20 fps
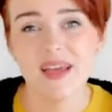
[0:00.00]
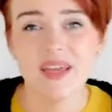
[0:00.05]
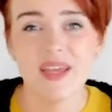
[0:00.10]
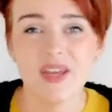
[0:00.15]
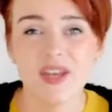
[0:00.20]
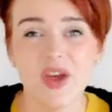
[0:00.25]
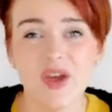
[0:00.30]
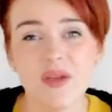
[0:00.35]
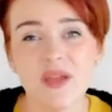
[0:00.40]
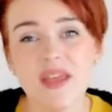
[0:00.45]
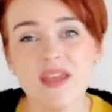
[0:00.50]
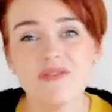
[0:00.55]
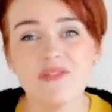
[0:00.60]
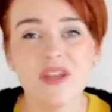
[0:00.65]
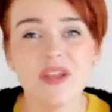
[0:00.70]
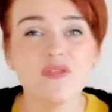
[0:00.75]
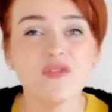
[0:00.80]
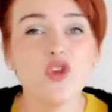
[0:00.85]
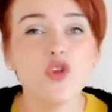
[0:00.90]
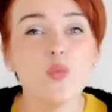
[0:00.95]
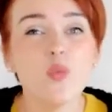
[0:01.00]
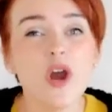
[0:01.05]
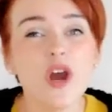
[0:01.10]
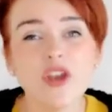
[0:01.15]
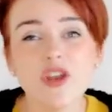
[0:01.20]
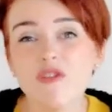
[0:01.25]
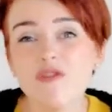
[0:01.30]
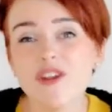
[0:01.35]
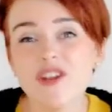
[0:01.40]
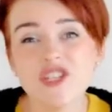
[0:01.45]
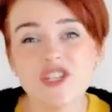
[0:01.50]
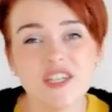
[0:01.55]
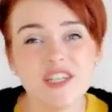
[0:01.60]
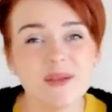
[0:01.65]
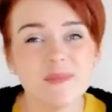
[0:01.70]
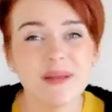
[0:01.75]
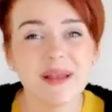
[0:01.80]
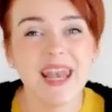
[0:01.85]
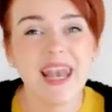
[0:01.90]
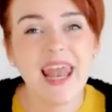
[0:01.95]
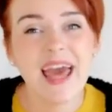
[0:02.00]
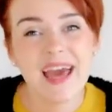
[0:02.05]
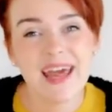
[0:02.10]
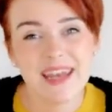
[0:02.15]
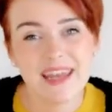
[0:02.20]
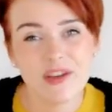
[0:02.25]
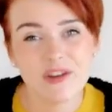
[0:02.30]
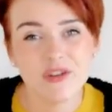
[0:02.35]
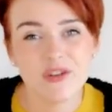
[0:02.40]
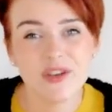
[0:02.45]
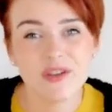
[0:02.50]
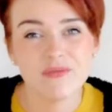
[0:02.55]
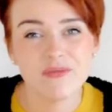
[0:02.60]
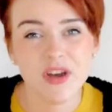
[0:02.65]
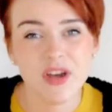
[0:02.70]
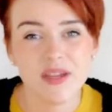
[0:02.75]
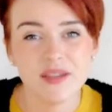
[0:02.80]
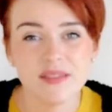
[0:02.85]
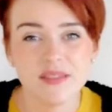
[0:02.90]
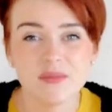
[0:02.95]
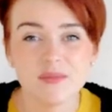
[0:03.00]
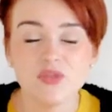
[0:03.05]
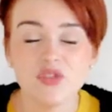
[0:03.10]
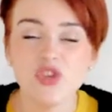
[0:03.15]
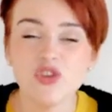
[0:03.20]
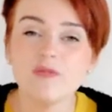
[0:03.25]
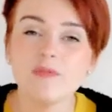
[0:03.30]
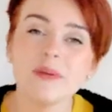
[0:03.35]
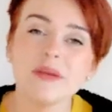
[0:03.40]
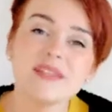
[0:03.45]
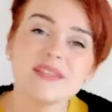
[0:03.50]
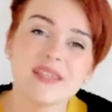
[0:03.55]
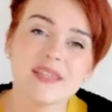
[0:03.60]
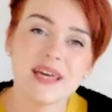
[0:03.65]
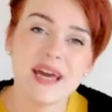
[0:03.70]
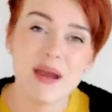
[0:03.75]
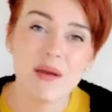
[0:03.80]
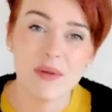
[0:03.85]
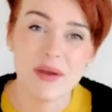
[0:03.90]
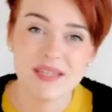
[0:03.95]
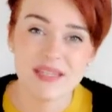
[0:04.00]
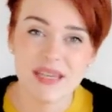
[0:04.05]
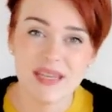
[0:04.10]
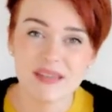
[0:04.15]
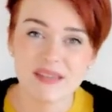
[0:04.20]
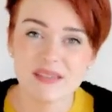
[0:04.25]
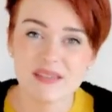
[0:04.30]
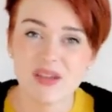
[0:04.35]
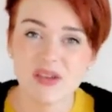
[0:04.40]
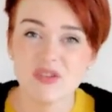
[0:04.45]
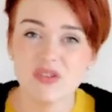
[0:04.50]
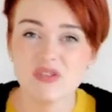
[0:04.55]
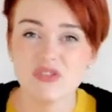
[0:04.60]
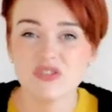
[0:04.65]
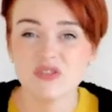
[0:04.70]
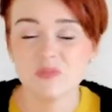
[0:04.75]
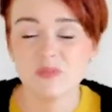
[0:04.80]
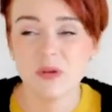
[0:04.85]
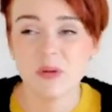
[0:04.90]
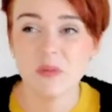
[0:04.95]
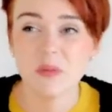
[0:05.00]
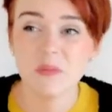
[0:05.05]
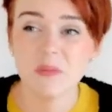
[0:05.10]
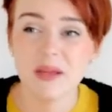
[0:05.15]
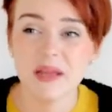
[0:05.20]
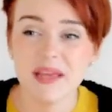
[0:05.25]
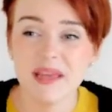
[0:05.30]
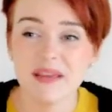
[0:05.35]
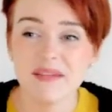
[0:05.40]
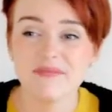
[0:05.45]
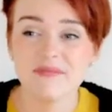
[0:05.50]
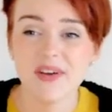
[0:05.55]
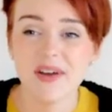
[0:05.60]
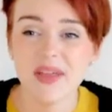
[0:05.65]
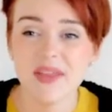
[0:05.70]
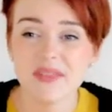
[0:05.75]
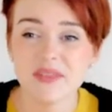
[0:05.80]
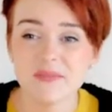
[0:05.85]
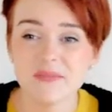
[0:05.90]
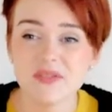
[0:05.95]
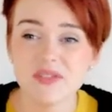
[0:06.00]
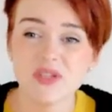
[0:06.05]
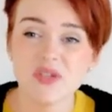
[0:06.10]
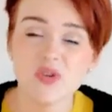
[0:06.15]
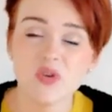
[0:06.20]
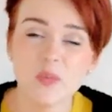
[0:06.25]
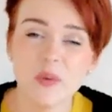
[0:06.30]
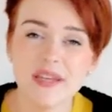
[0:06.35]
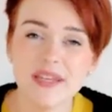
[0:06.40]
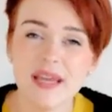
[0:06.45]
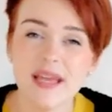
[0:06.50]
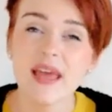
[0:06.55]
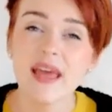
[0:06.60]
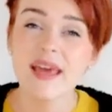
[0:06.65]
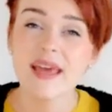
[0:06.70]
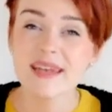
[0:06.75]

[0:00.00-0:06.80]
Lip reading: You know, even if you weren't originally planning on inviting them, you've been to their wedding, so you should probably invite them to your wedding.